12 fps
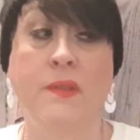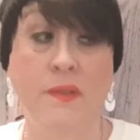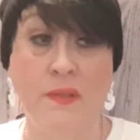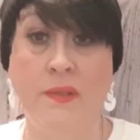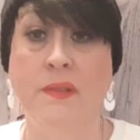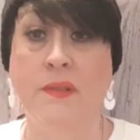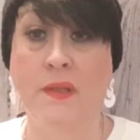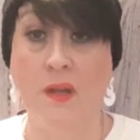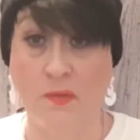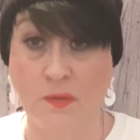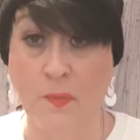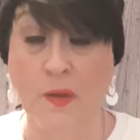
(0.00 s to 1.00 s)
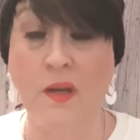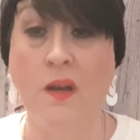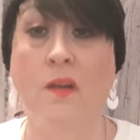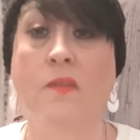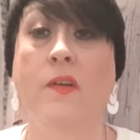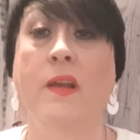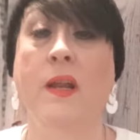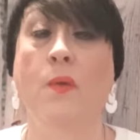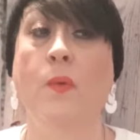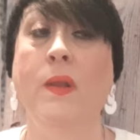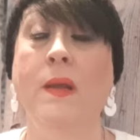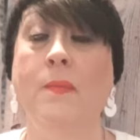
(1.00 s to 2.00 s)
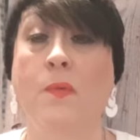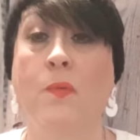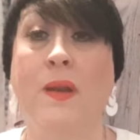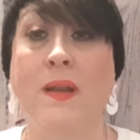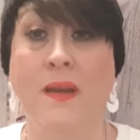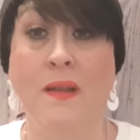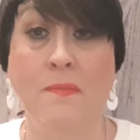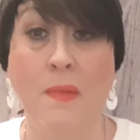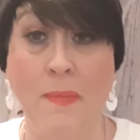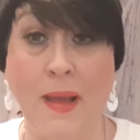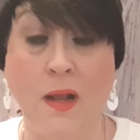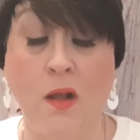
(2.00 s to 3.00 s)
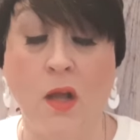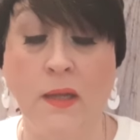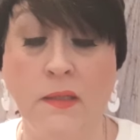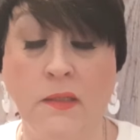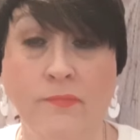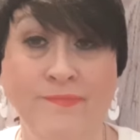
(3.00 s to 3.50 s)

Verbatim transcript: just, you know, I was bending over and I went up and when I did, my back caught.